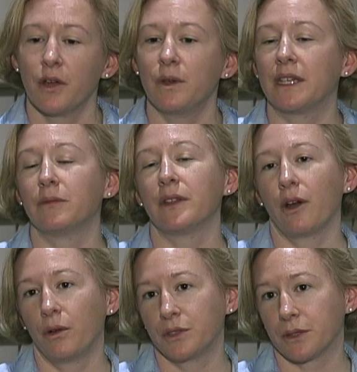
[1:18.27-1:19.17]
we can
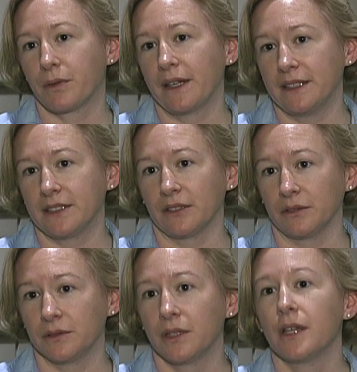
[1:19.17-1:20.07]
withhold your prednisone